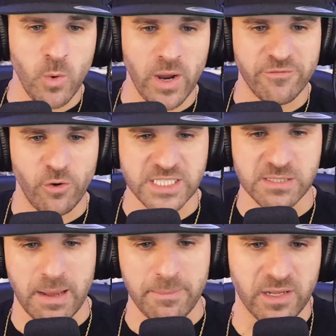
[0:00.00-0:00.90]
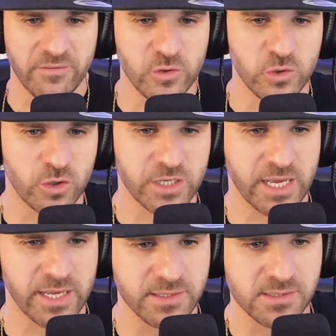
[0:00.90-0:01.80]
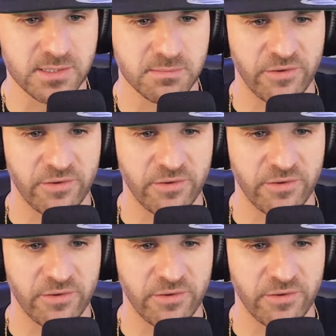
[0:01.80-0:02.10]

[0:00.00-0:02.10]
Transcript: you are the voice of my beloved New York Yankees,